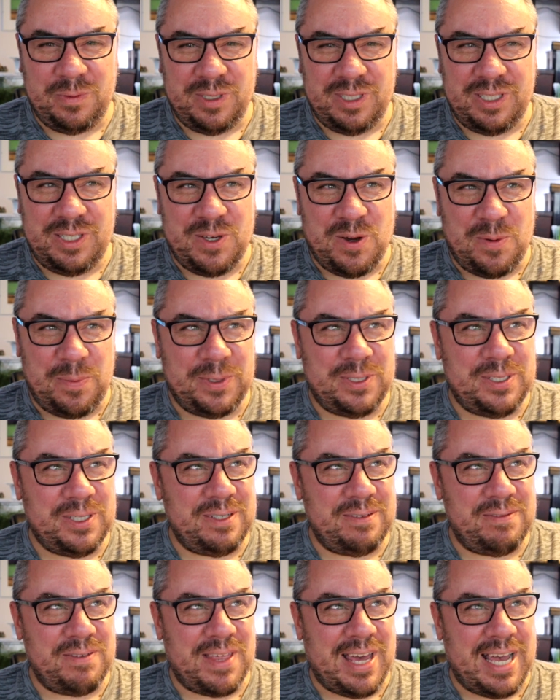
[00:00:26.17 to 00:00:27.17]
What's the
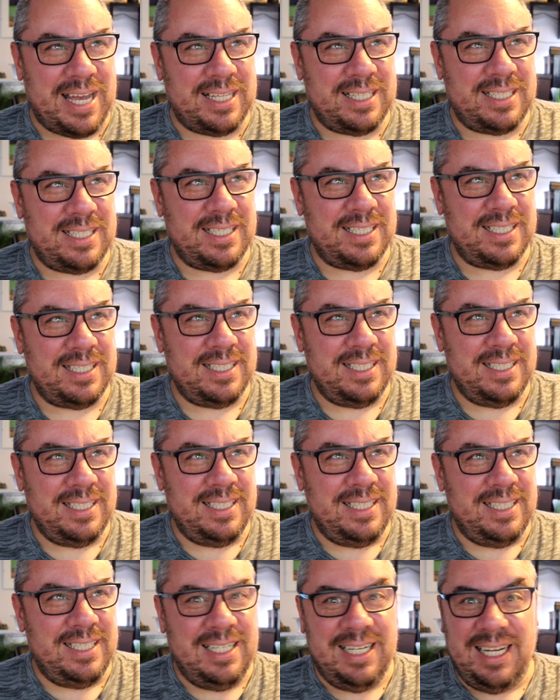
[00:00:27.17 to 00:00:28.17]
opposite of that?
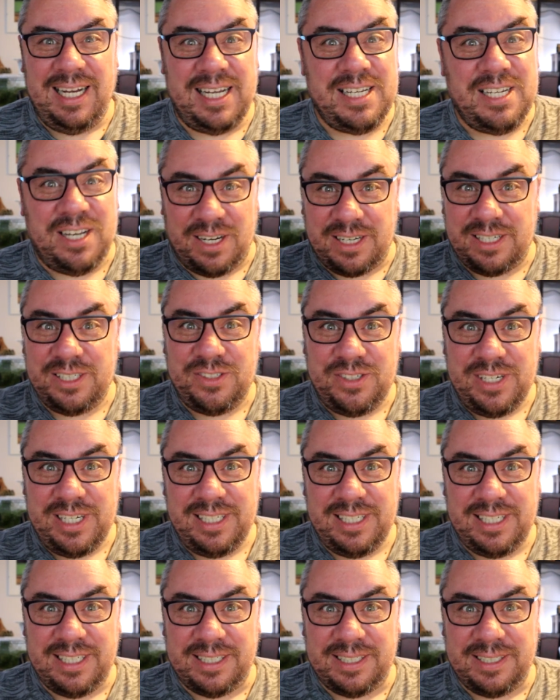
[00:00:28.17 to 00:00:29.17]
A young
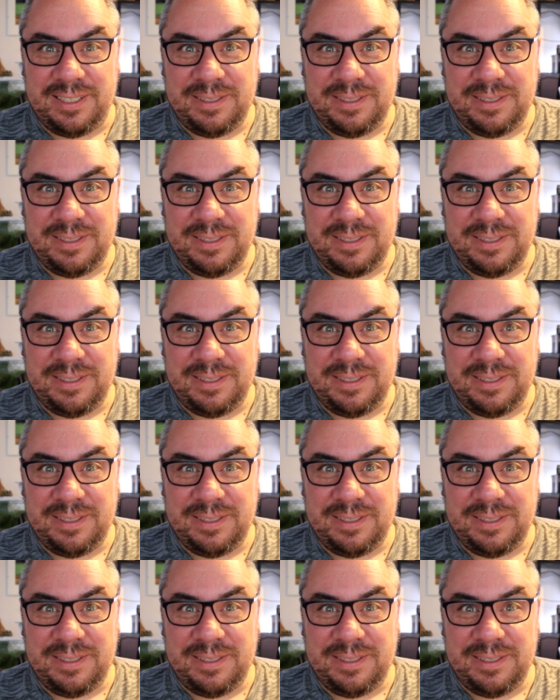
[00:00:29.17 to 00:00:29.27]
Australian.